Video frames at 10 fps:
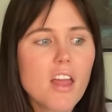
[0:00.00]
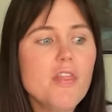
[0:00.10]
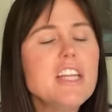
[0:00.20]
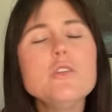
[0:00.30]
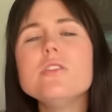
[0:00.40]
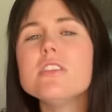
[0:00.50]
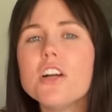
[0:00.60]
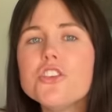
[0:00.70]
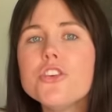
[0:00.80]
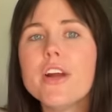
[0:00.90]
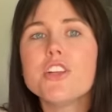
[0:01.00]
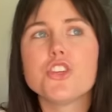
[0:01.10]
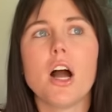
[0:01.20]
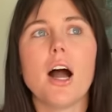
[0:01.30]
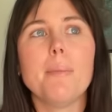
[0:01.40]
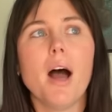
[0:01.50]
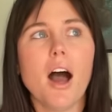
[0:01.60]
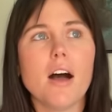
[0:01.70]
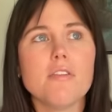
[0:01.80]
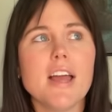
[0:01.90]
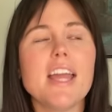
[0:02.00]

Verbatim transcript: they do such a great job of